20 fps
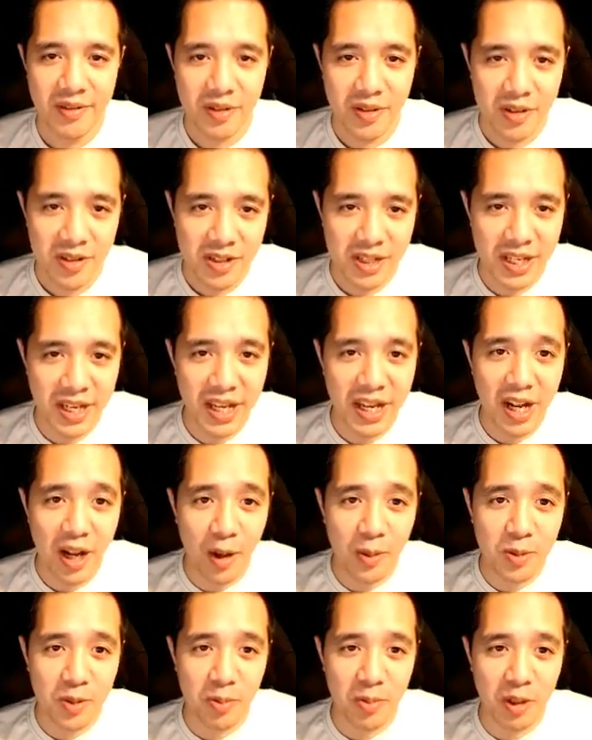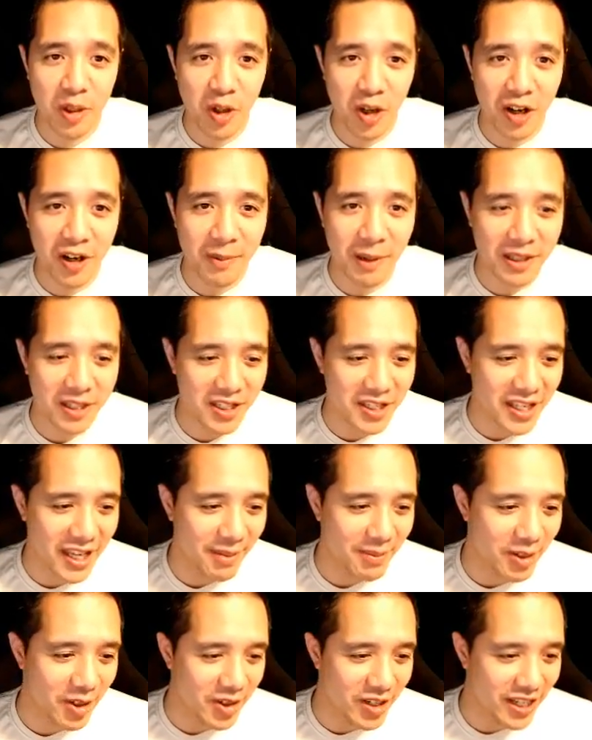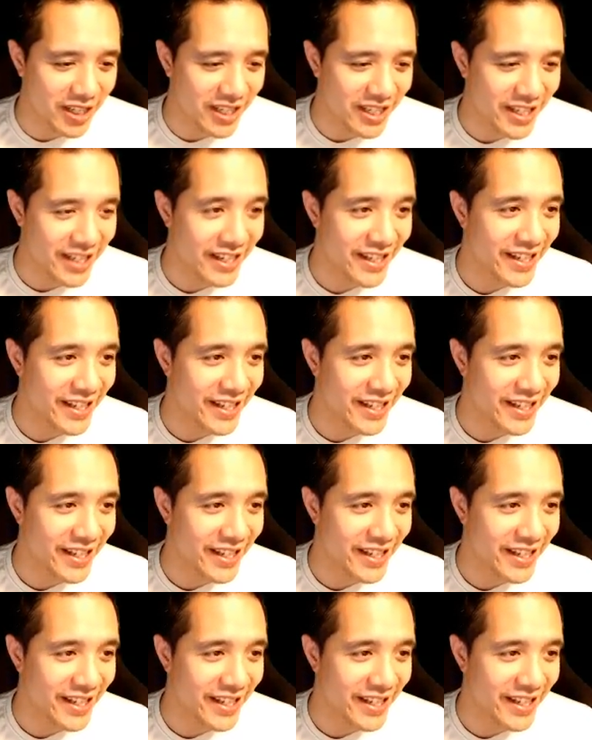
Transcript: See, it helps if we talk about the same units.